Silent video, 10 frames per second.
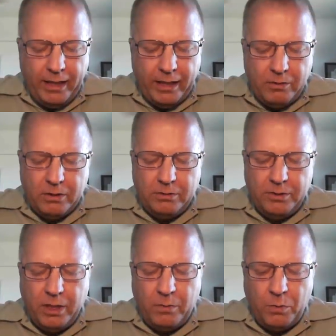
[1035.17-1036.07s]
And
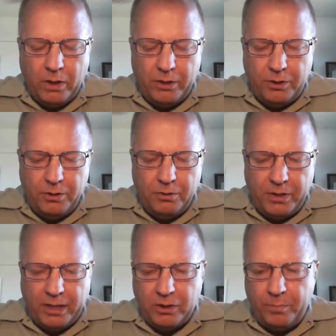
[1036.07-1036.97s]
you know, we wanted
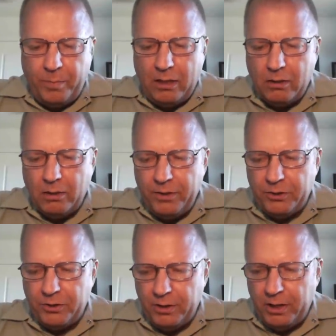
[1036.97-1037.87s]
to test the power
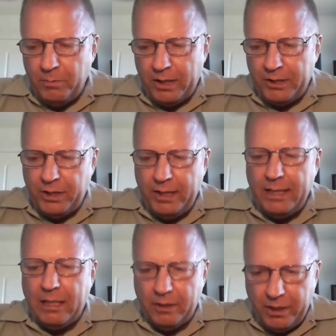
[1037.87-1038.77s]
of this thing by
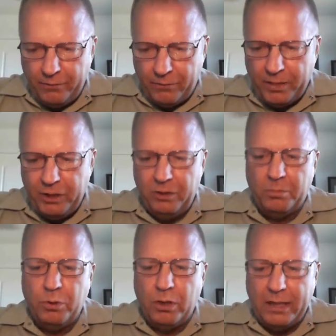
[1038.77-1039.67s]
sending out an
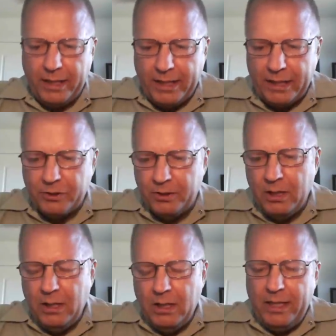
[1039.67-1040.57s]
informational broadcast
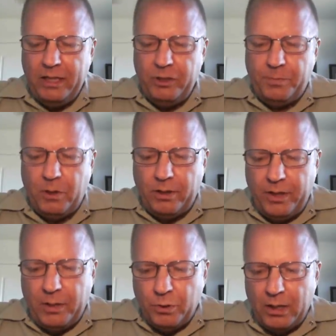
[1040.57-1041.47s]
and as part
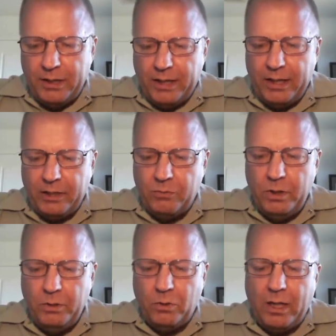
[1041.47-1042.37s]
of that
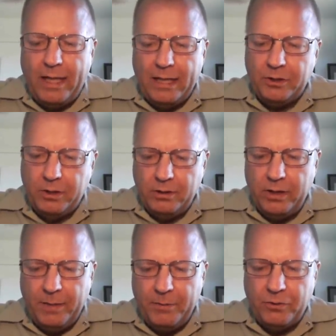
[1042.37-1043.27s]
broadcast, we will ask
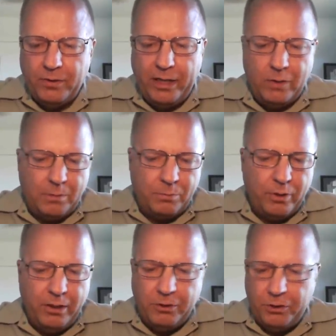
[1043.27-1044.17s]
amateur radio
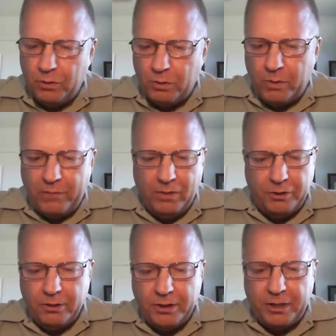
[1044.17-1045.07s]
operators, shortwave
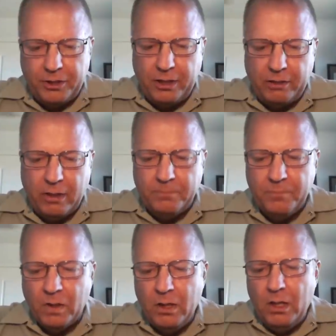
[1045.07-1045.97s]
listeners,
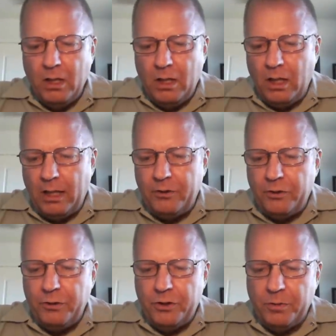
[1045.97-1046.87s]
et
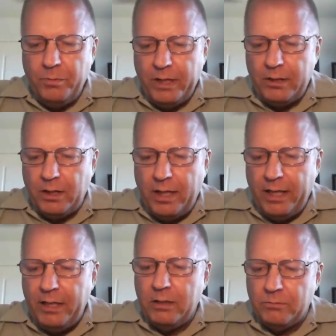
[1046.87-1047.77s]
uh, to submit
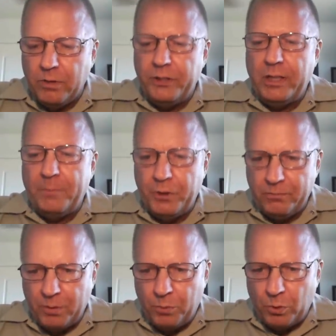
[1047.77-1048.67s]
a
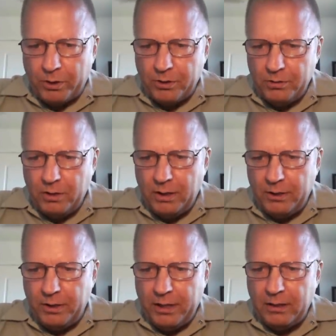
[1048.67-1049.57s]
reception report
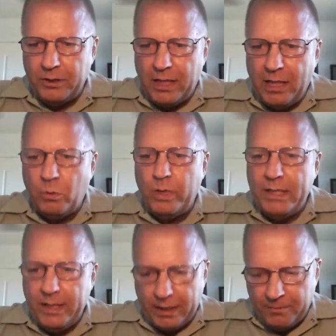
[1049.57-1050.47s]
uh, to tell us how
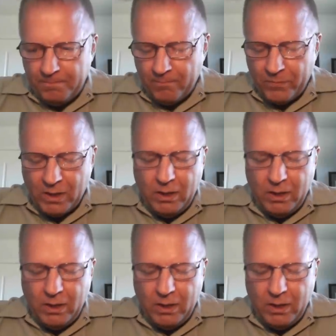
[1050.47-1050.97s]
we did.